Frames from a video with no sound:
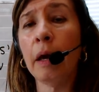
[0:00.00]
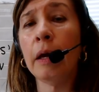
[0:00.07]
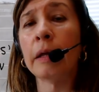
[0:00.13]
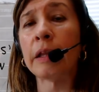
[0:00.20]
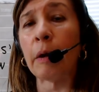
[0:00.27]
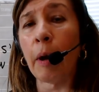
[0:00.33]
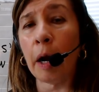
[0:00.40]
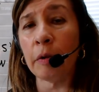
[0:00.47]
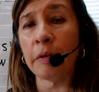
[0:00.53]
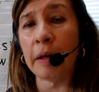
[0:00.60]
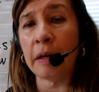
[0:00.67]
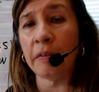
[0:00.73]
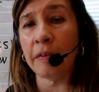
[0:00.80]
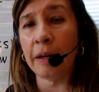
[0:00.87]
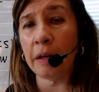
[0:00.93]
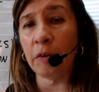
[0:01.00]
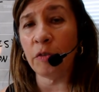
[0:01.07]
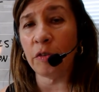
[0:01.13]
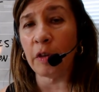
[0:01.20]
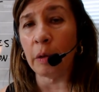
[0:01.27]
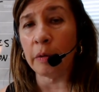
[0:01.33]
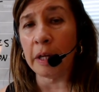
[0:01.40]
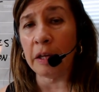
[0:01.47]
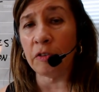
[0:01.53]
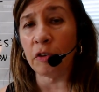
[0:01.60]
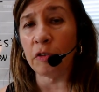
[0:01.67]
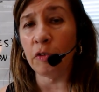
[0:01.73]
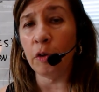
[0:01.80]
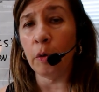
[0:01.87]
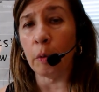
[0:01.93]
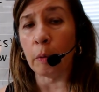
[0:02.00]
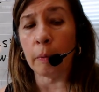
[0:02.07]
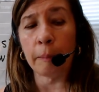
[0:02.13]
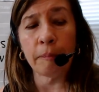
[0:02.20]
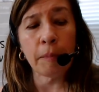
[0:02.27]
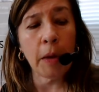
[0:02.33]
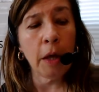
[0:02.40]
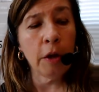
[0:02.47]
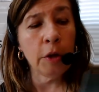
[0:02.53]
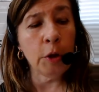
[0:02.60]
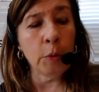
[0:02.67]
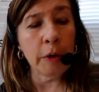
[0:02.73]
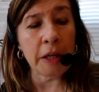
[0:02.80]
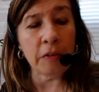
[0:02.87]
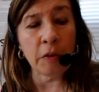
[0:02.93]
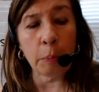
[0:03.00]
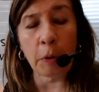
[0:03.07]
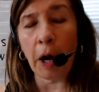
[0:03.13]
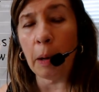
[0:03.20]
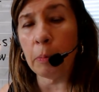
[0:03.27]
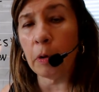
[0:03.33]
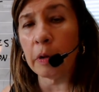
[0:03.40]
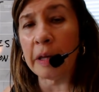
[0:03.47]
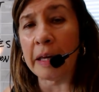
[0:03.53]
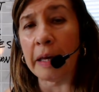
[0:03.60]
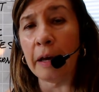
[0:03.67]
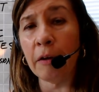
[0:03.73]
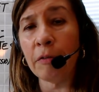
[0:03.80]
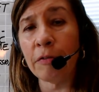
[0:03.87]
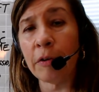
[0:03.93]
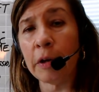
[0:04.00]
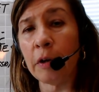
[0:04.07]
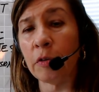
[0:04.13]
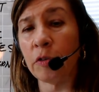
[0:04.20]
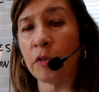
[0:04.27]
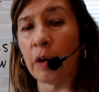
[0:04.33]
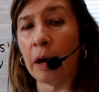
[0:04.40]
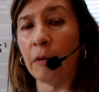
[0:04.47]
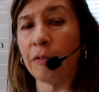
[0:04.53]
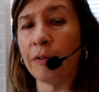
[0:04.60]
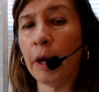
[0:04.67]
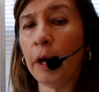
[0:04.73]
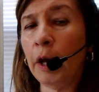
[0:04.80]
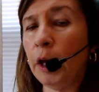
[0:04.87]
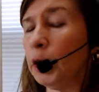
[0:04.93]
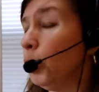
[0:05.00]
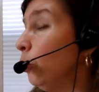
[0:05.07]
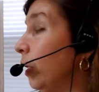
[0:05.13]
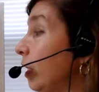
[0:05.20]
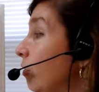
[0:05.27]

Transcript: There are things that you still need to do. You need to properly care for yourself. You need